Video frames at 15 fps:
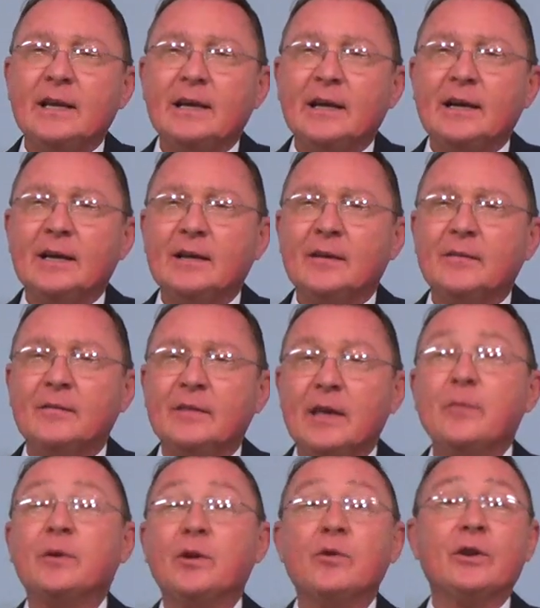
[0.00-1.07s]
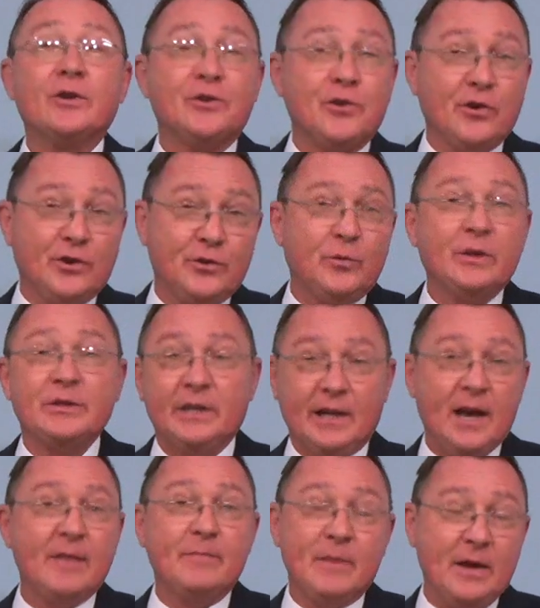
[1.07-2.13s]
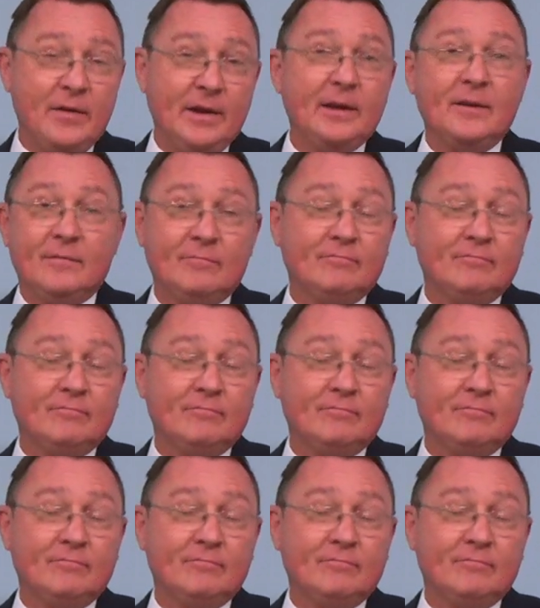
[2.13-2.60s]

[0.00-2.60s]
uh, they would go to church once they got married.